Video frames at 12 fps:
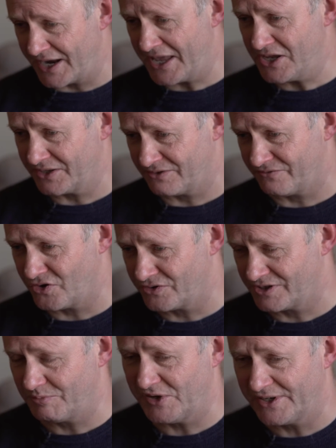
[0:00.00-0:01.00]
lake at the
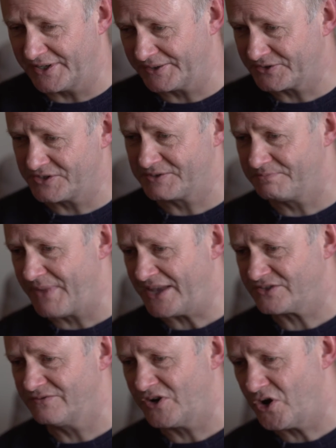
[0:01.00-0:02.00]
front of the building. It's this
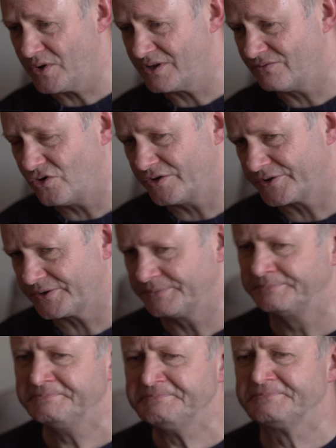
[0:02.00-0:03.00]
massive area of water.